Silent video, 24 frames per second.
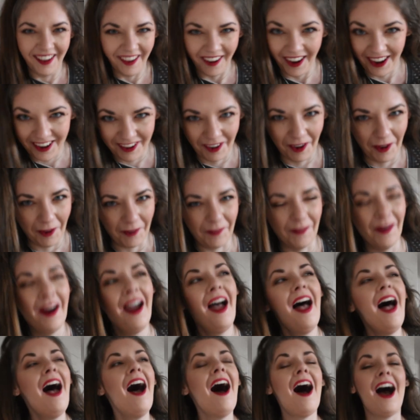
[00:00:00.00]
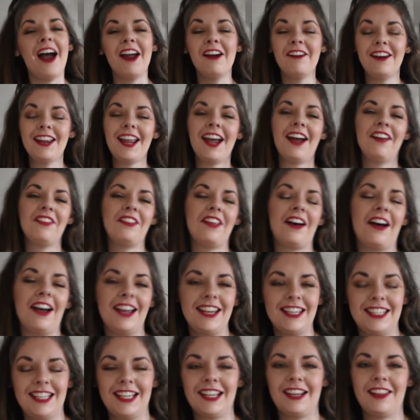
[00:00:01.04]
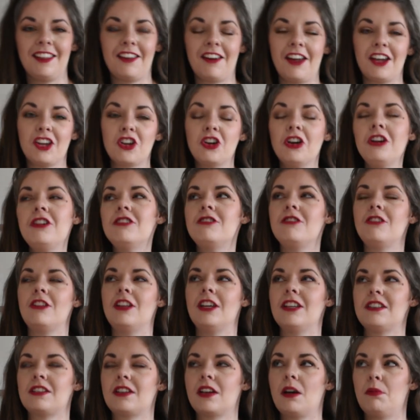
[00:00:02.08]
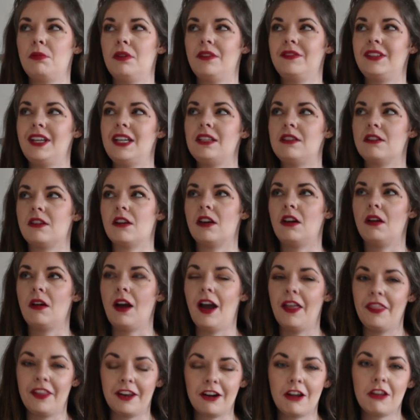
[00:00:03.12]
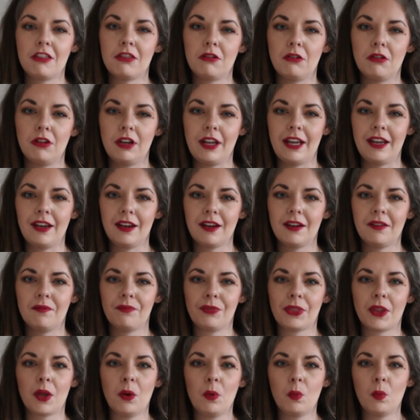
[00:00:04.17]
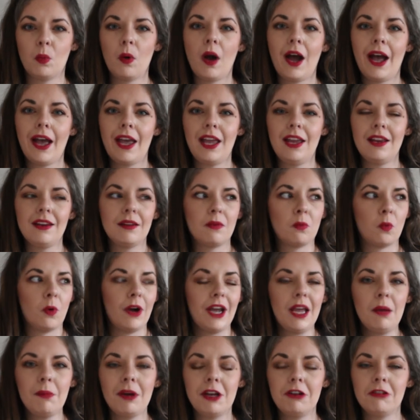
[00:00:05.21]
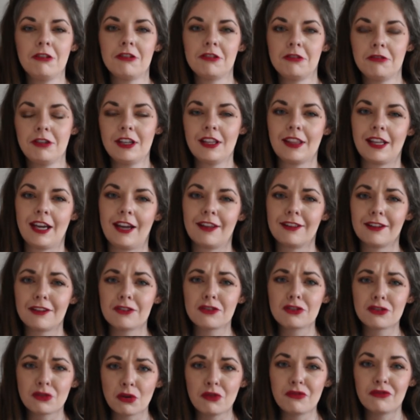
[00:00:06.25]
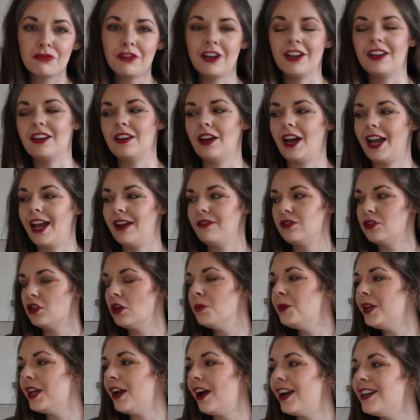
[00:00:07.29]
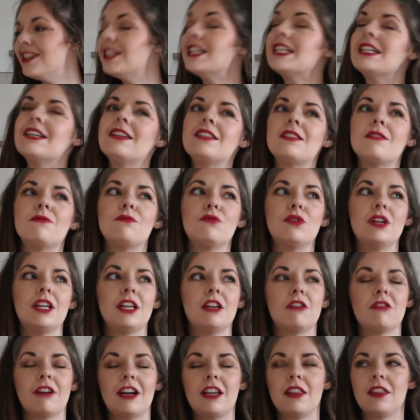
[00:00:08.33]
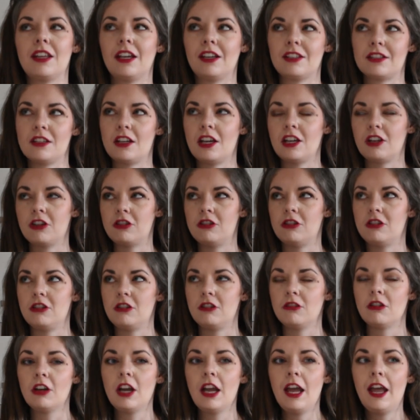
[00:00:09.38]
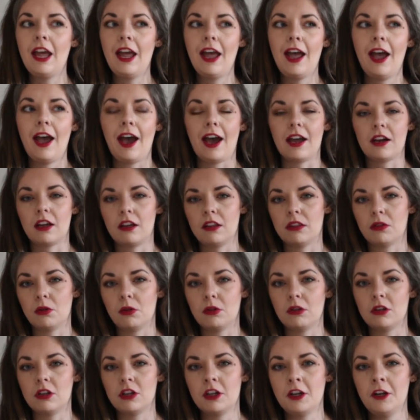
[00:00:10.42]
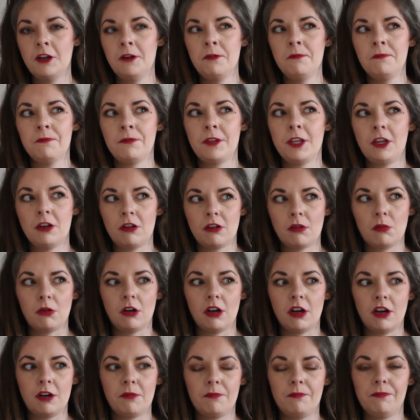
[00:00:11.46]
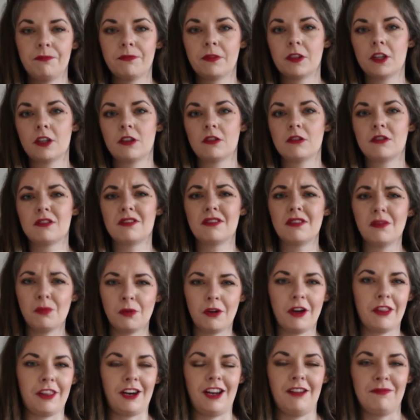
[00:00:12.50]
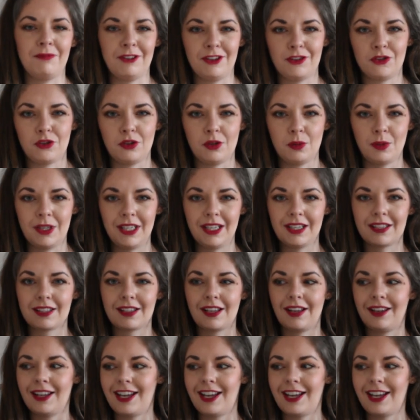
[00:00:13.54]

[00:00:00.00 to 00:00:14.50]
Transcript: I know. I only had the idea that I could do this a couple of days ago, and then I thought, like, why am I not doing that? That's so fun. I have so many ideas of really great things that I could do. And I thought, you know what? So what that I've missed 2 weeks?